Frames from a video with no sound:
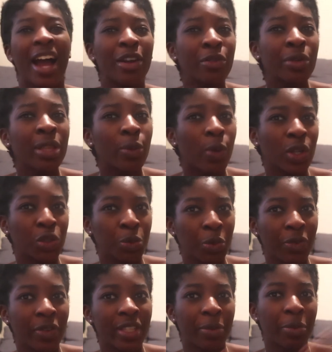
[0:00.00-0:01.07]
I don't really watch
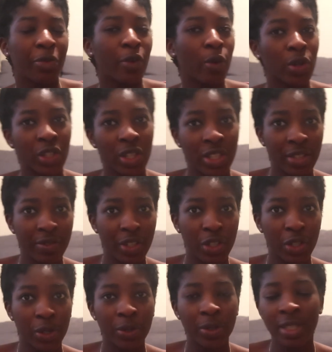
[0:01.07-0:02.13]
movies, I prefer watching TV
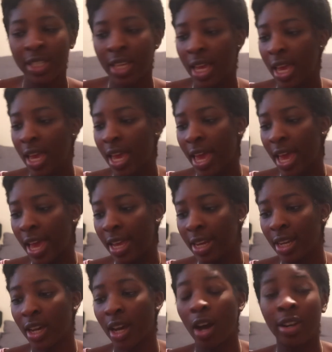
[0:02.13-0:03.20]
shows.
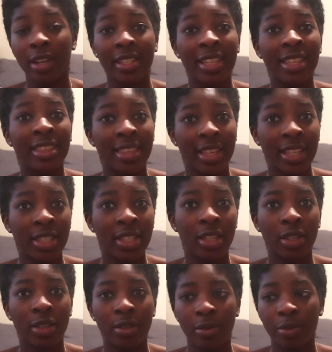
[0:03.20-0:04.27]
And honestly, this
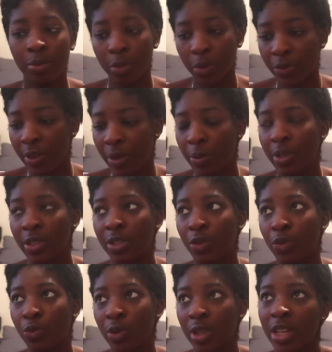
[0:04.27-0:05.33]
movie was
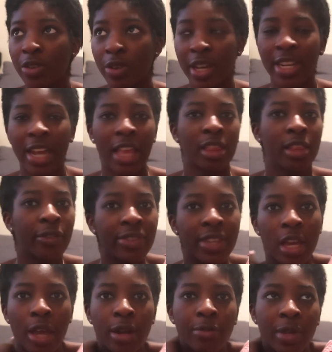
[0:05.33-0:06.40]
really great. I love
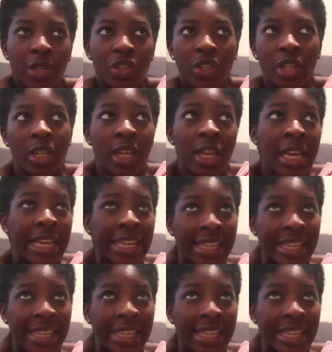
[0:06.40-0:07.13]
the animation.